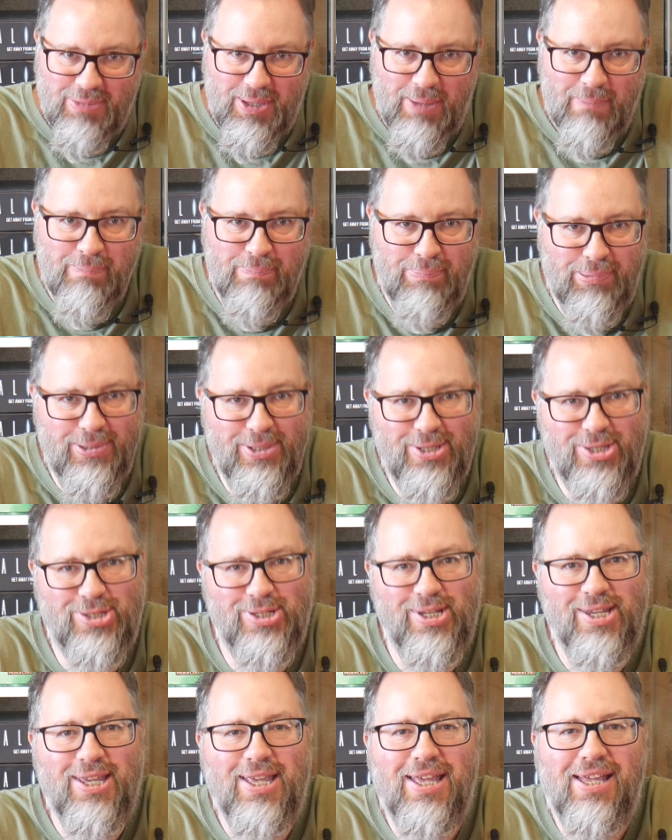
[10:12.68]
But
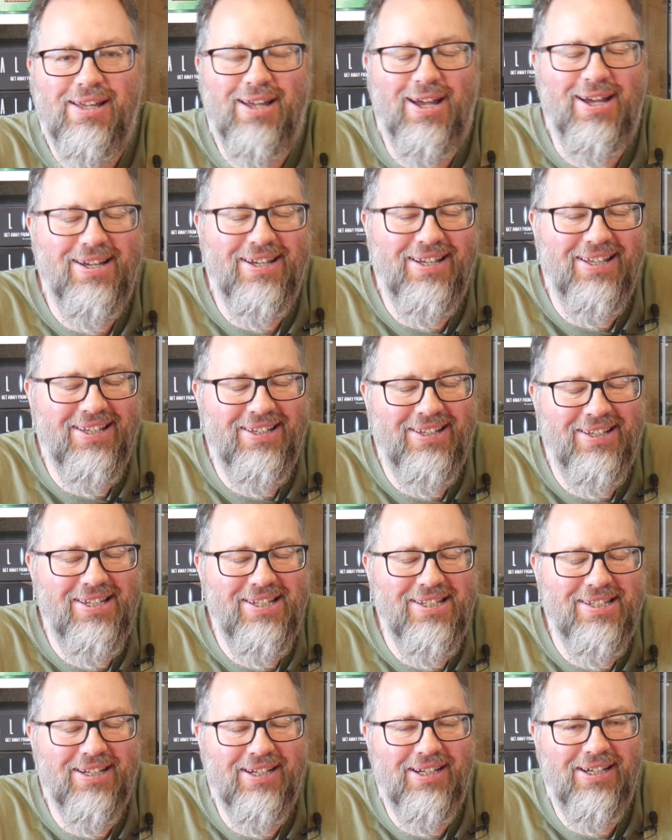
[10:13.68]

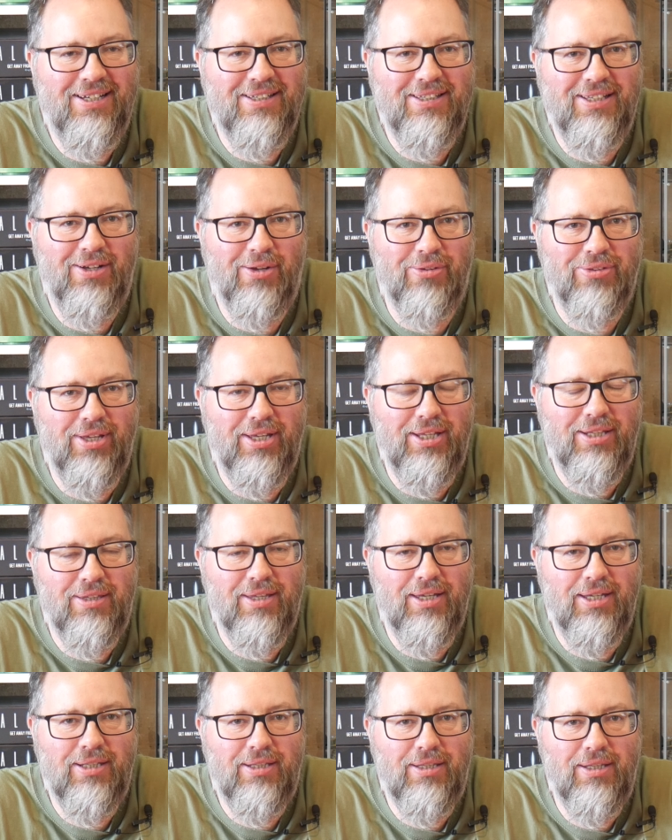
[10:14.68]

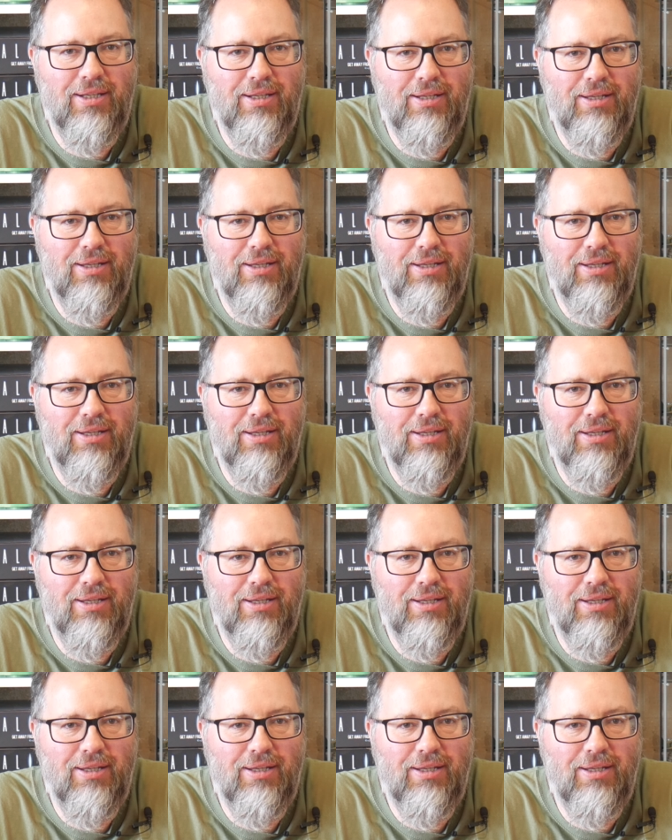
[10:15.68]
it